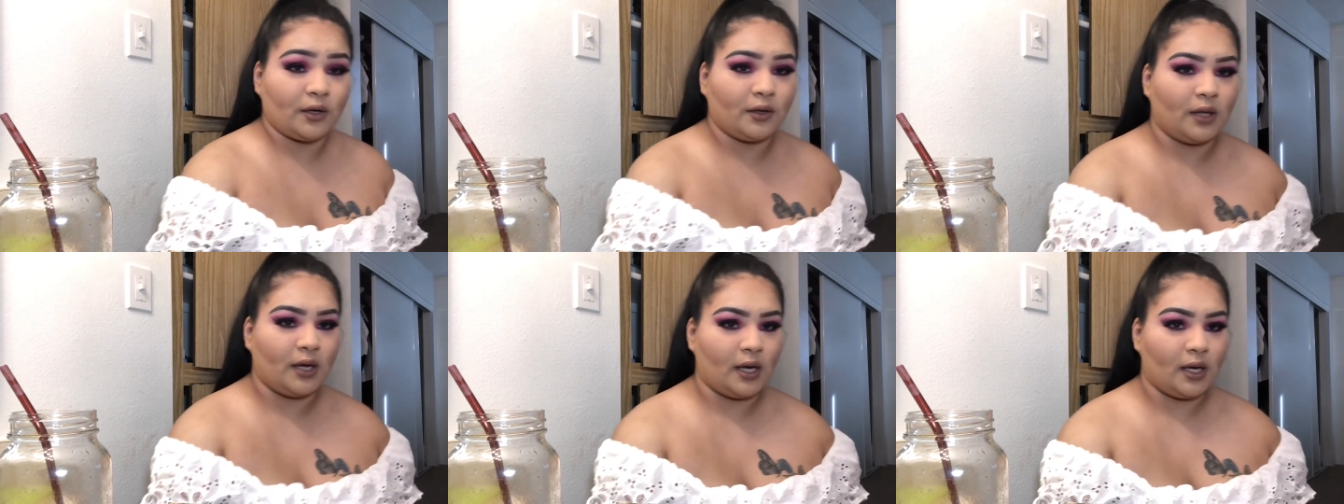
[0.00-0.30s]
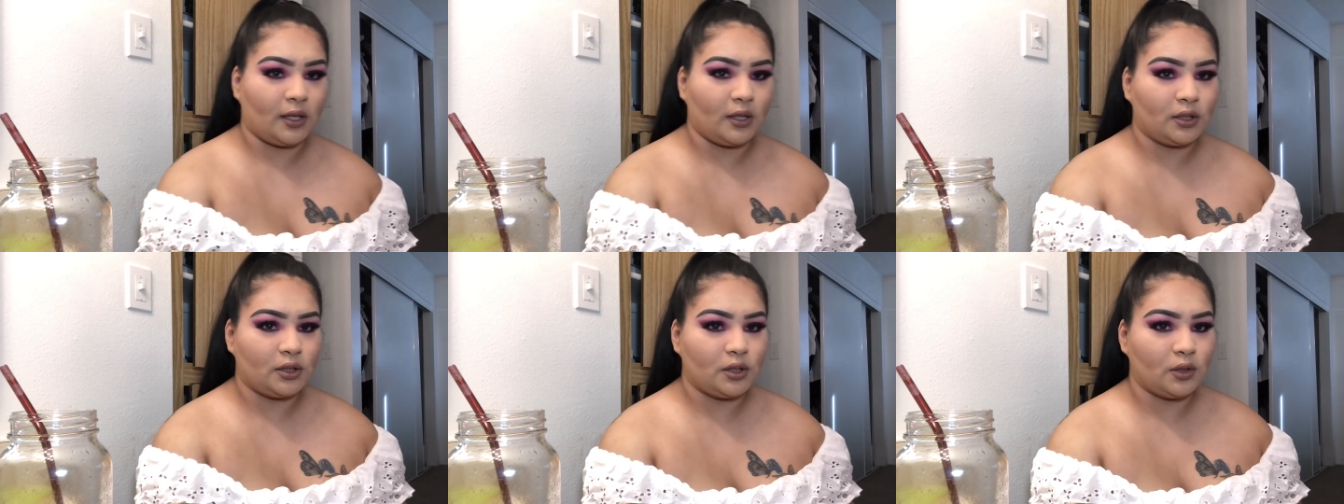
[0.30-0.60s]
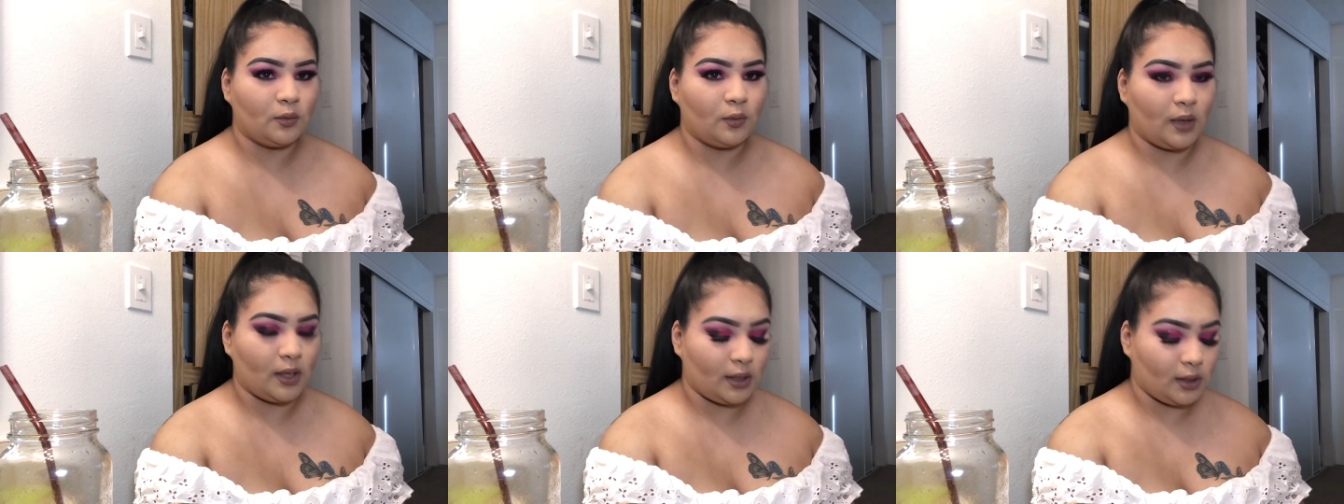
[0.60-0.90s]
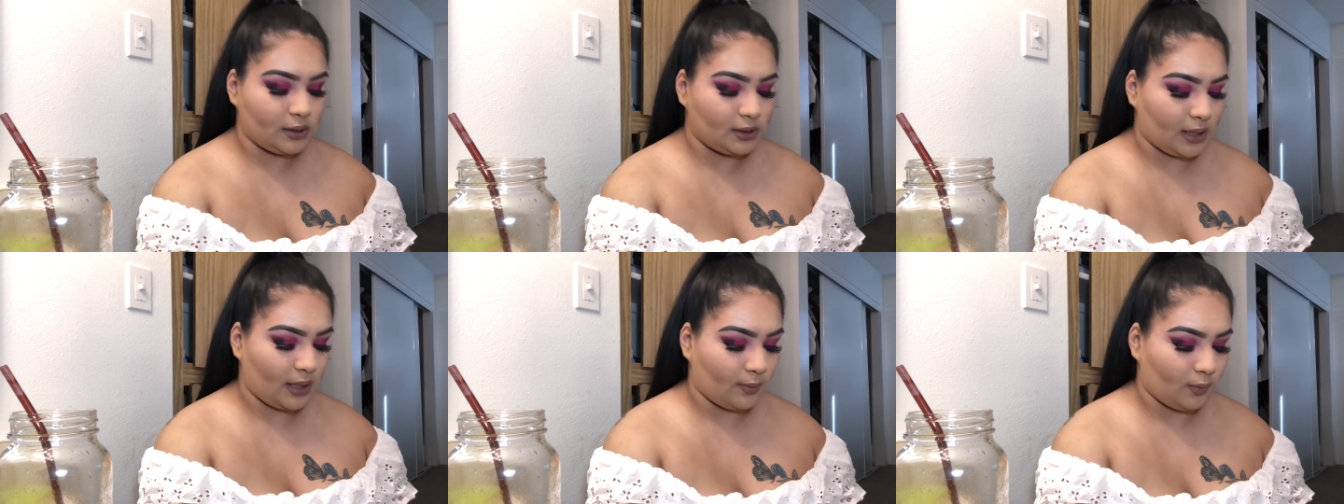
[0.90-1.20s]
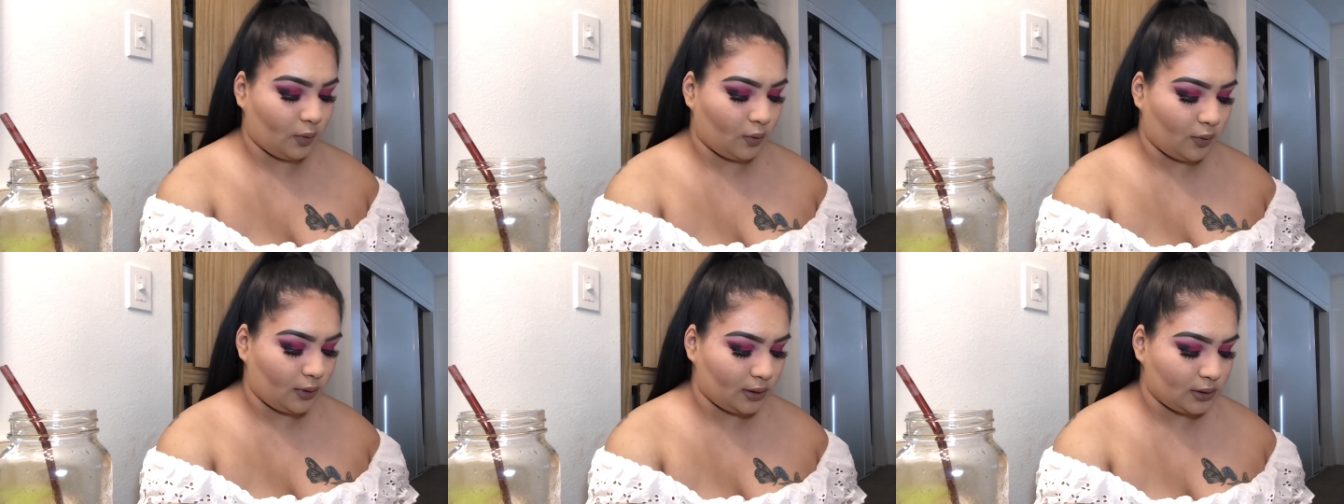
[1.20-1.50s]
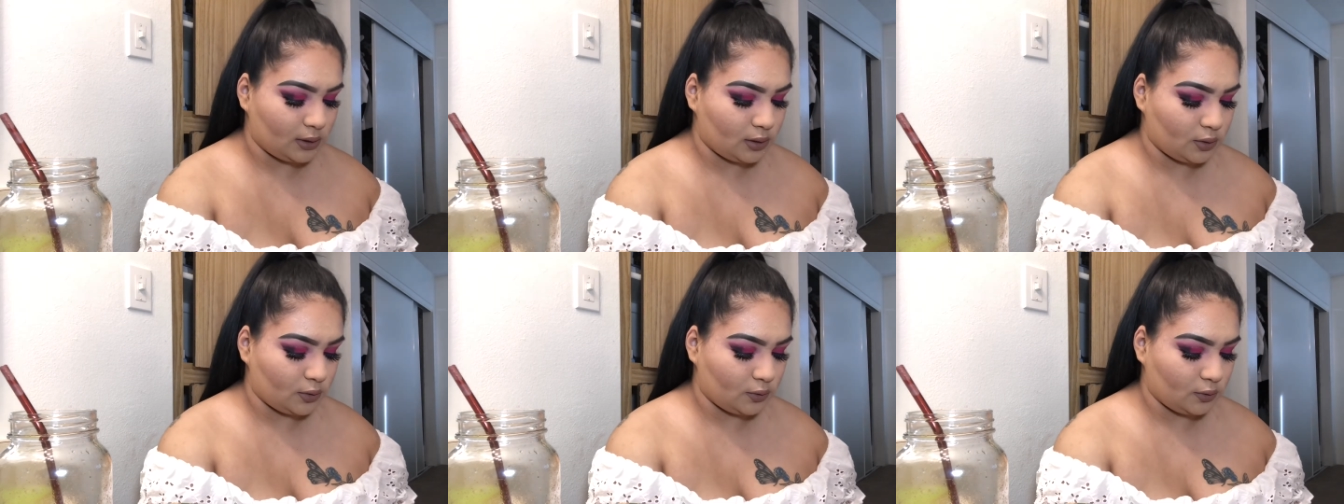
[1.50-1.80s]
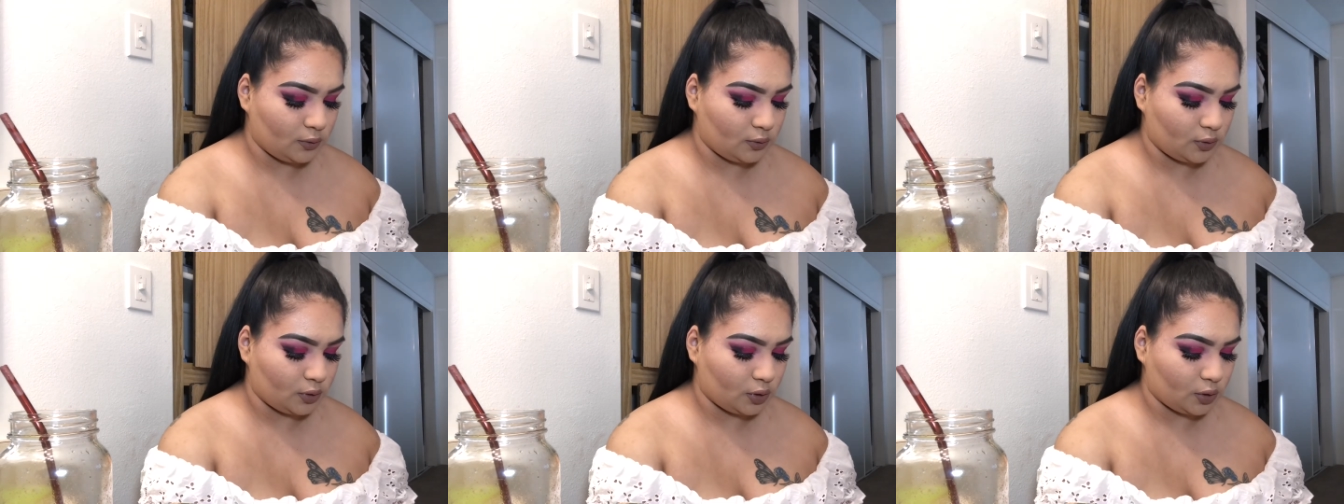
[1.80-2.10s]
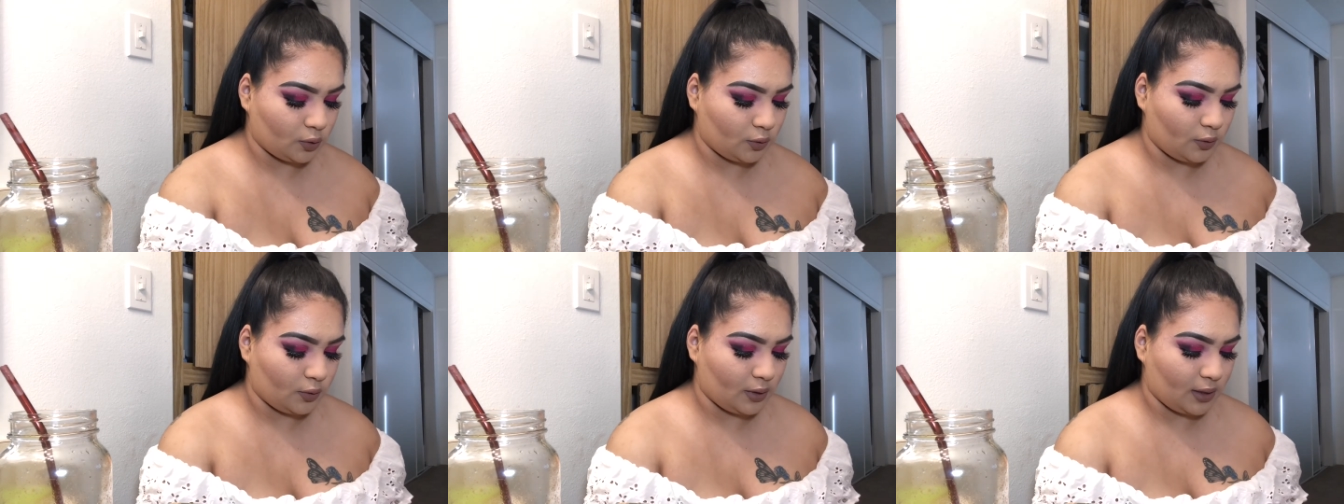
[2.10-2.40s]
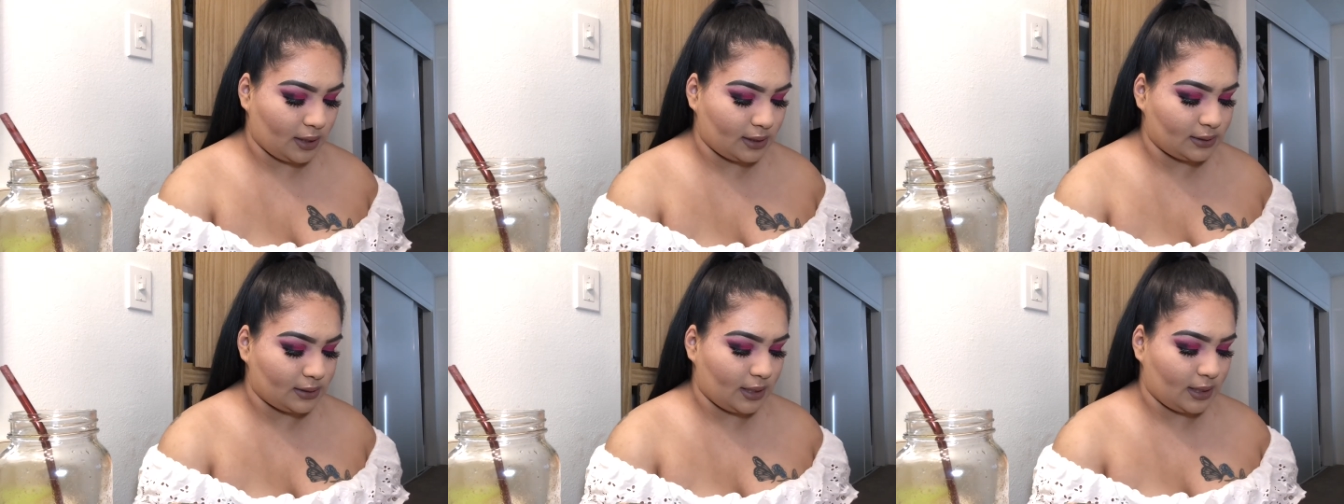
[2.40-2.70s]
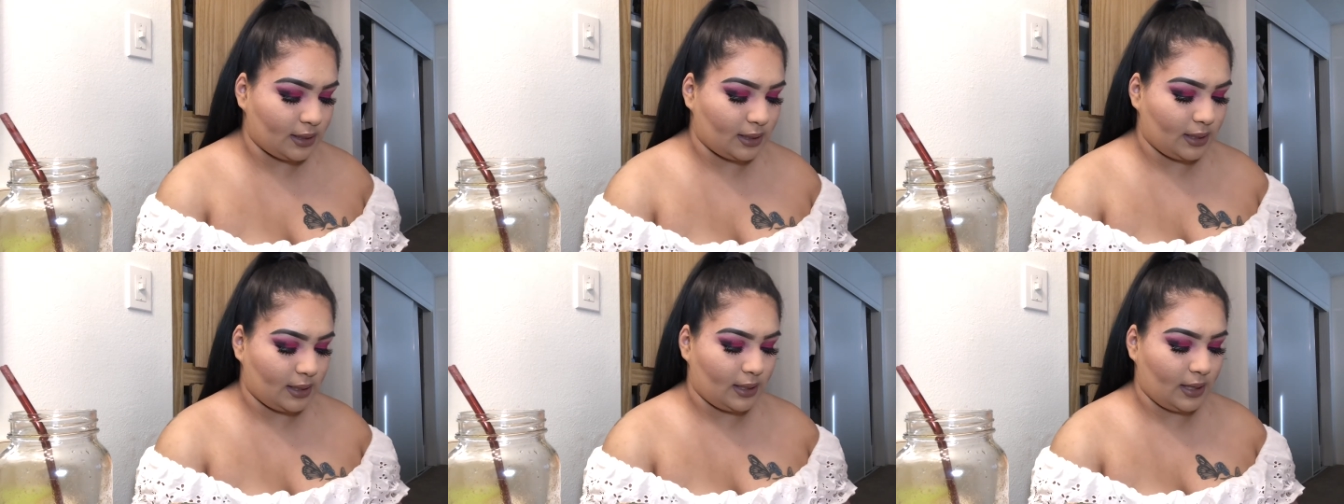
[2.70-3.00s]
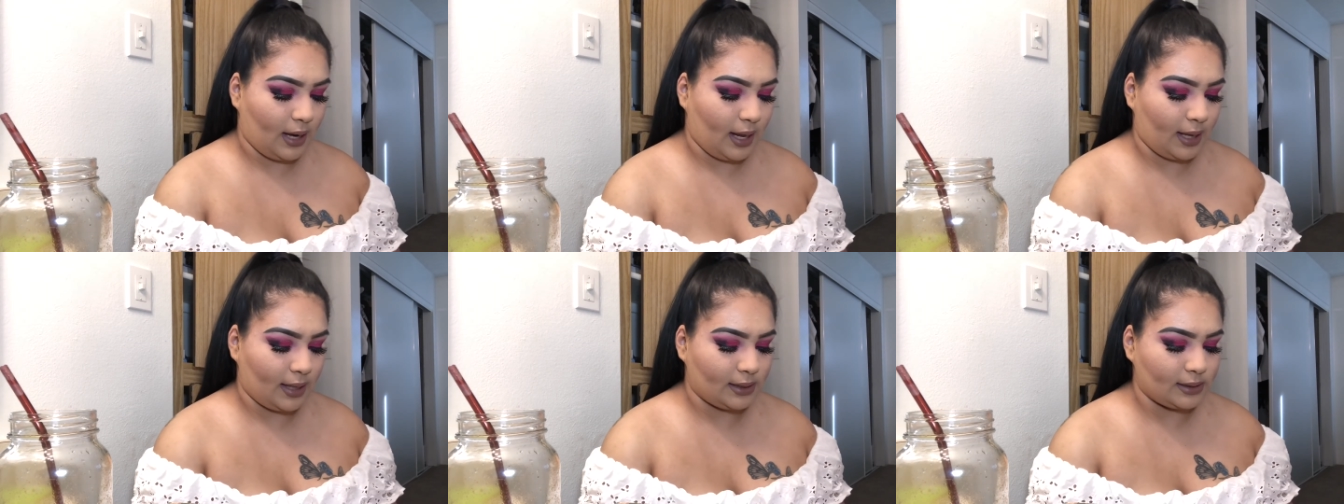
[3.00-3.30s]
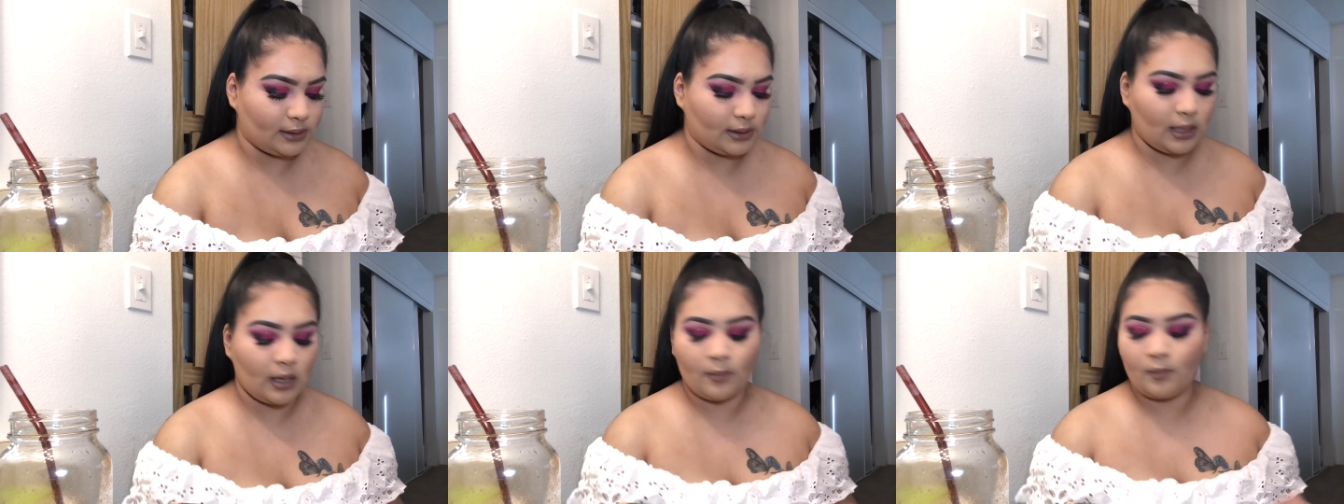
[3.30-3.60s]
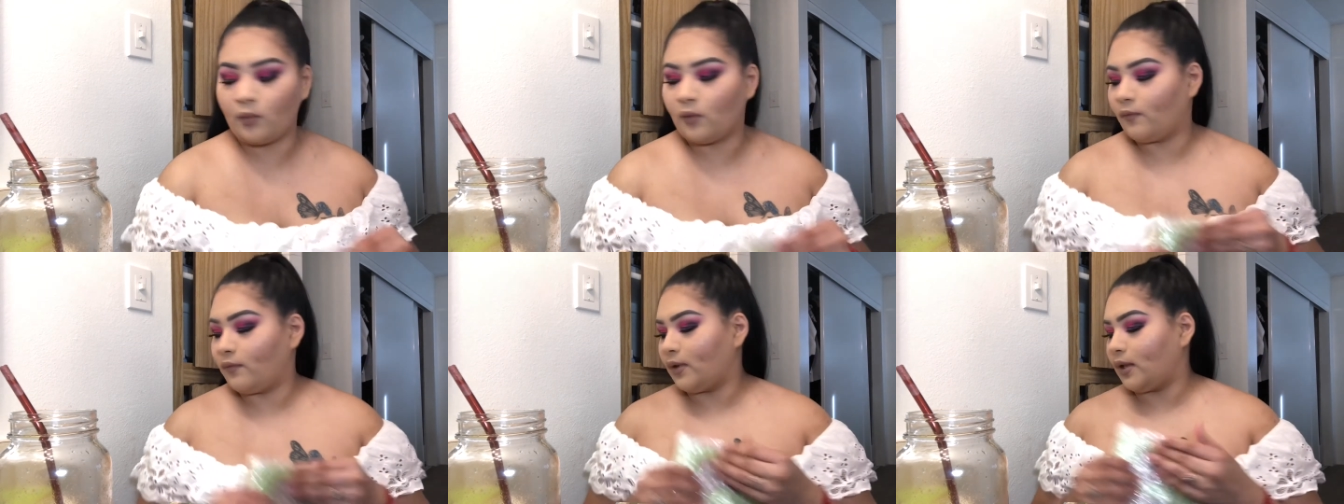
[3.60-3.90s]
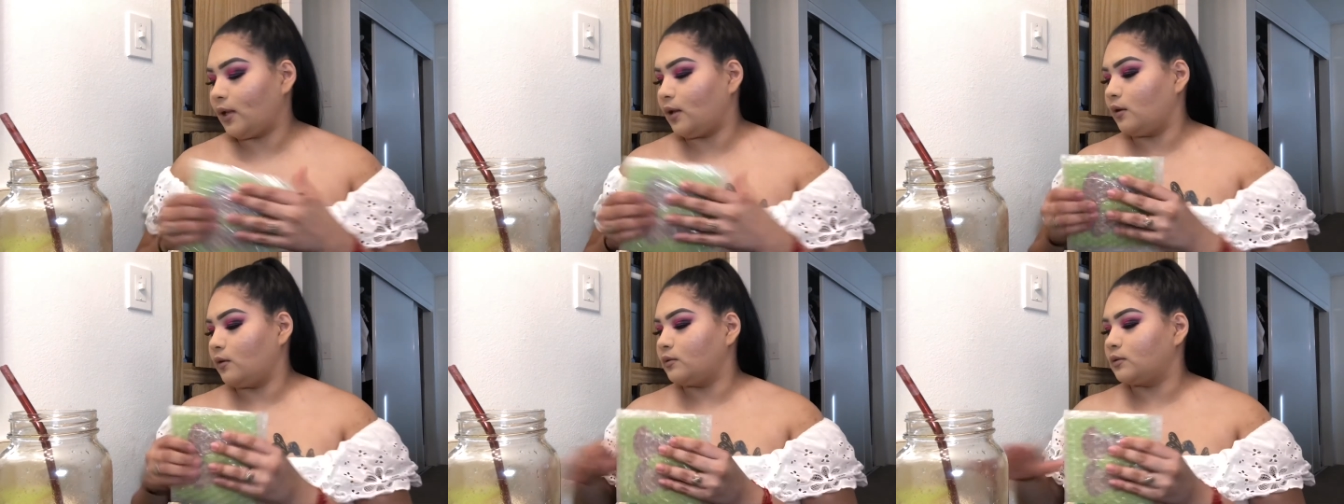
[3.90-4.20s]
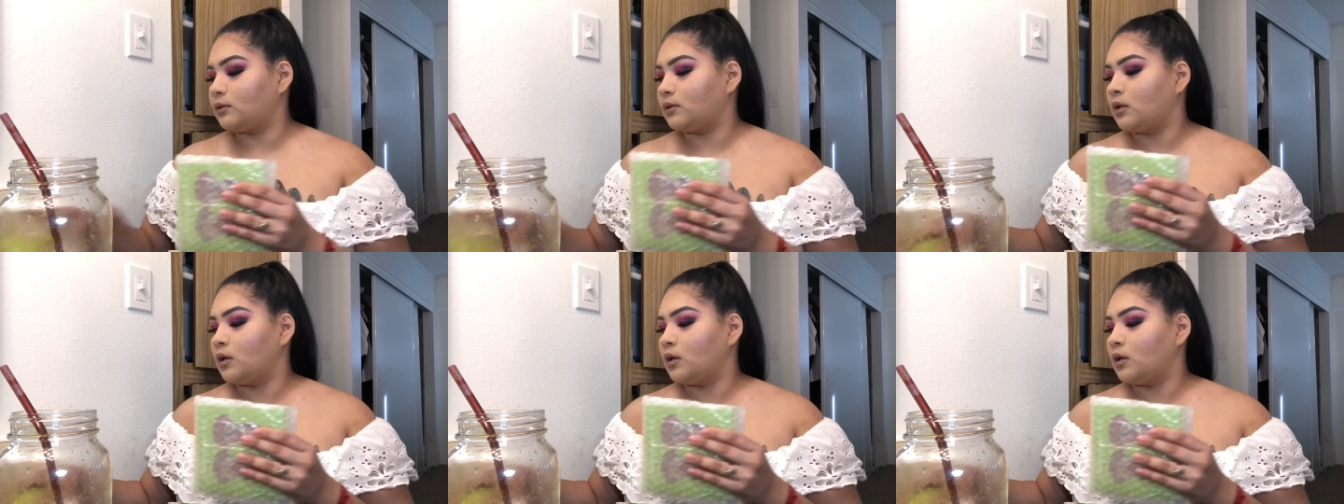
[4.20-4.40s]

The other two winners I'm going to show you guys in the next couple videos